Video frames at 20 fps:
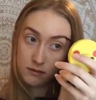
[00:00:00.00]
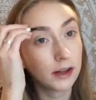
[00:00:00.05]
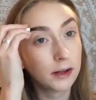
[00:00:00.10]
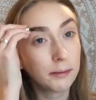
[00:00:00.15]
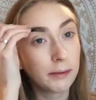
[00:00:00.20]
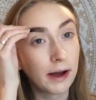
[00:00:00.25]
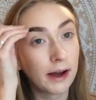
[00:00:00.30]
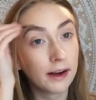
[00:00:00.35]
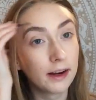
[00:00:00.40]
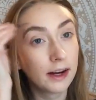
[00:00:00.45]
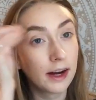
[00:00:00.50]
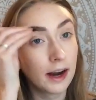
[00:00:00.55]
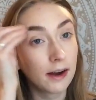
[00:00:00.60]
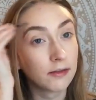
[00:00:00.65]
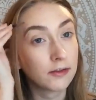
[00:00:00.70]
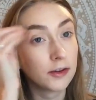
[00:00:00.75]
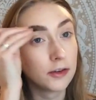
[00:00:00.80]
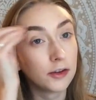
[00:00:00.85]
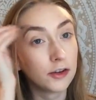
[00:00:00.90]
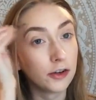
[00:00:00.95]
I really badly
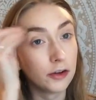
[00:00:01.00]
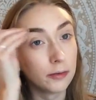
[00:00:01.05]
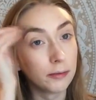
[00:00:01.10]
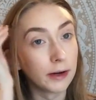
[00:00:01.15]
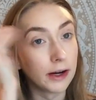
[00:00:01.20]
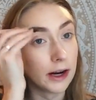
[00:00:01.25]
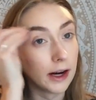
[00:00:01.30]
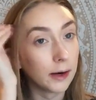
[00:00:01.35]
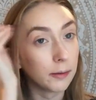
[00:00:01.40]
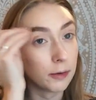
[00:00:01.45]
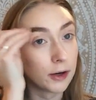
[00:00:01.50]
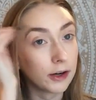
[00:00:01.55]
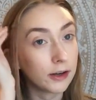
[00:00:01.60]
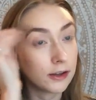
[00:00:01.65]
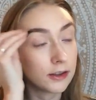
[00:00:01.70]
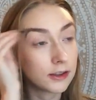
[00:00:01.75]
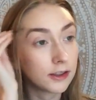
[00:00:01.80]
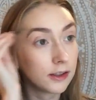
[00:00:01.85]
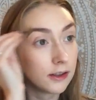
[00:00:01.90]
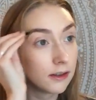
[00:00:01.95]
have to do my
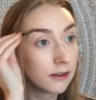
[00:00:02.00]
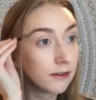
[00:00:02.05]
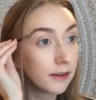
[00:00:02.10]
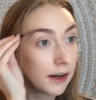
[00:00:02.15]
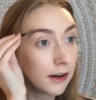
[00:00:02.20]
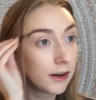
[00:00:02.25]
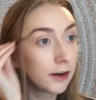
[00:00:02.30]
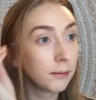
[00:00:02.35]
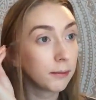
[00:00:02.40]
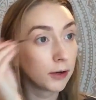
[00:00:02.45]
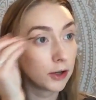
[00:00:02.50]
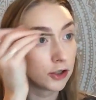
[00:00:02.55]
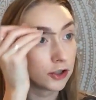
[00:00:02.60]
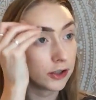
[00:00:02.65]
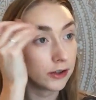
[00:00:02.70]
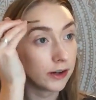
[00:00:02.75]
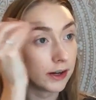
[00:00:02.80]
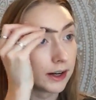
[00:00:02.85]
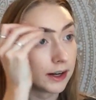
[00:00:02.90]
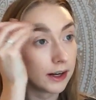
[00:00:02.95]
eyebrows. They're very
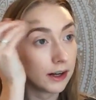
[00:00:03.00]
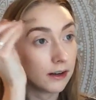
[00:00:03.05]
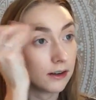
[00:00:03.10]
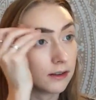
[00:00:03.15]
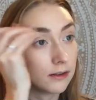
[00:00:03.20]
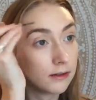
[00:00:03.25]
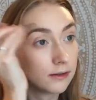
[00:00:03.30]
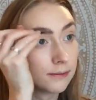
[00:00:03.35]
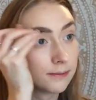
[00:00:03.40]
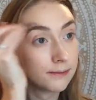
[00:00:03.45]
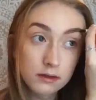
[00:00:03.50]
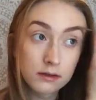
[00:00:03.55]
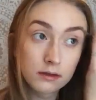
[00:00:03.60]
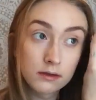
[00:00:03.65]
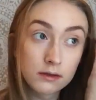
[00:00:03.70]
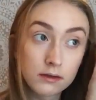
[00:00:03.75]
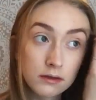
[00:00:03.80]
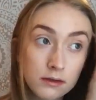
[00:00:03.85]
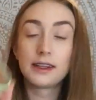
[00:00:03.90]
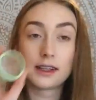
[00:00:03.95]
bushy right now.
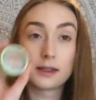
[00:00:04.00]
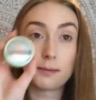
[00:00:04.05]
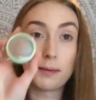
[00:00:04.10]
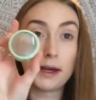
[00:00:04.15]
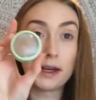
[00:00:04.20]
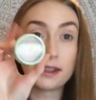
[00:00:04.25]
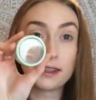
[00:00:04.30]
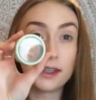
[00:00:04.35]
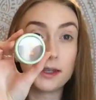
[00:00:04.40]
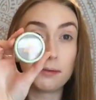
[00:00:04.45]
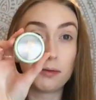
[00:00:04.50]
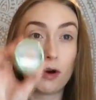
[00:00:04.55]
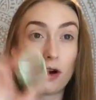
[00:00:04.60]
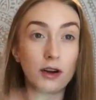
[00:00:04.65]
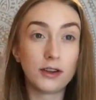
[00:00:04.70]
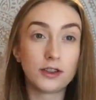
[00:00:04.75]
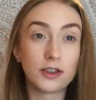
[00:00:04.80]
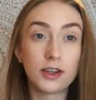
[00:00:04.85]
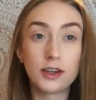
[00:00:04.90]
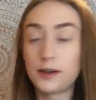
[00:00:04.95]
This Pixi
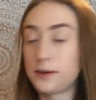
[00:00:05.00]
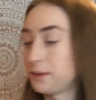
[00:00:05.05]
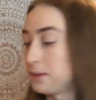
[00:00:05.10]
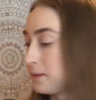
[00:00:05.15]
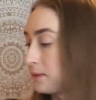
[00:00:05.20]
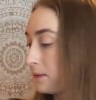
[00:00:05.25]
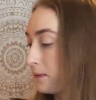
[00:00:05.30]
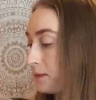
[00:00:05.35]
bronzer.